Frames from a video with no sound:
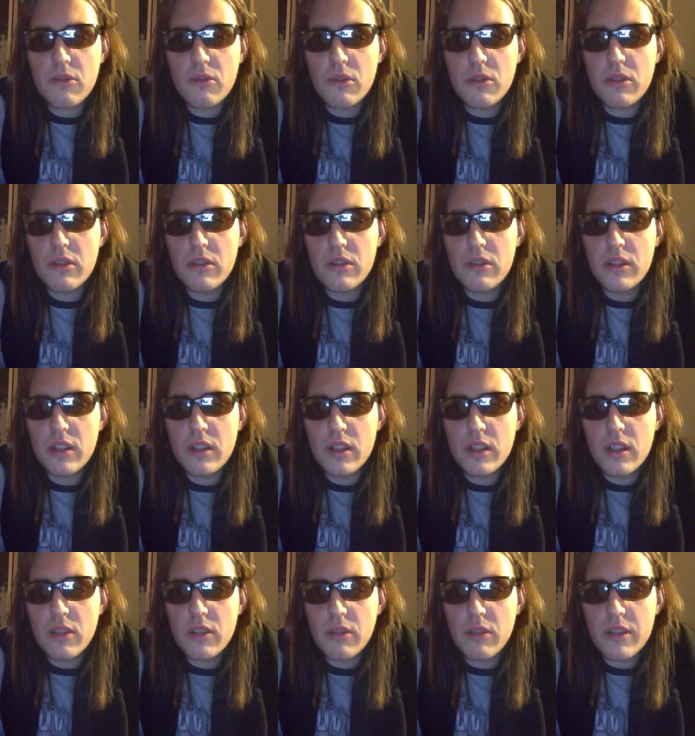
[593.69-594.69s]
or
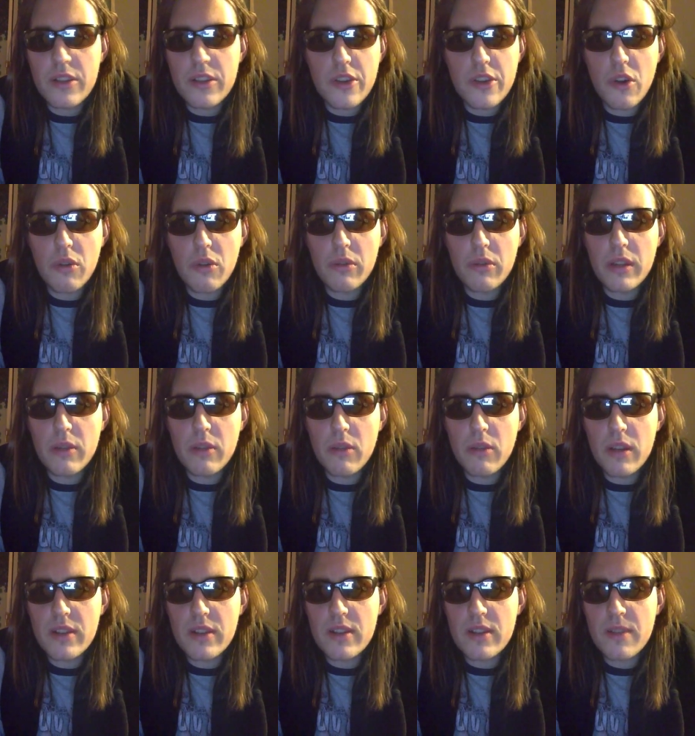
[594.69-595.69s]
what his goal really
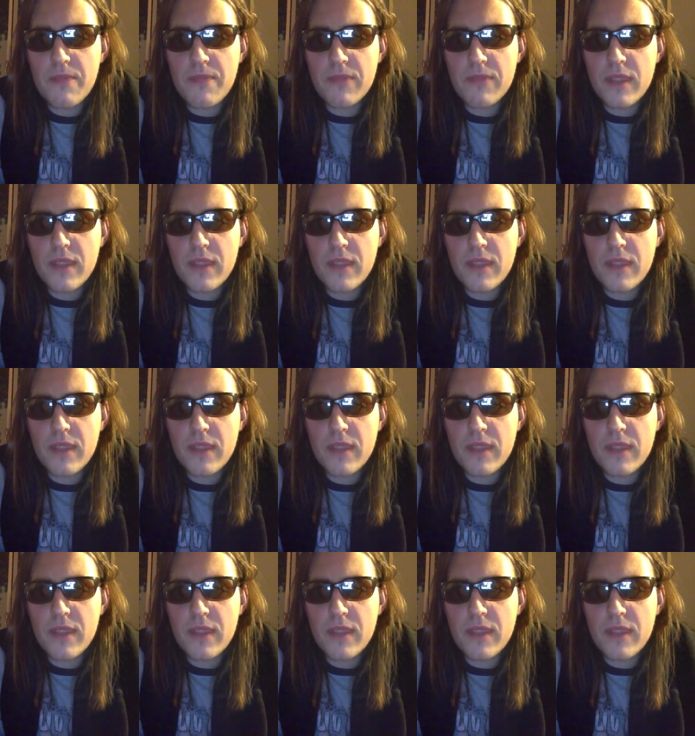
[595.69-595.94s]
was?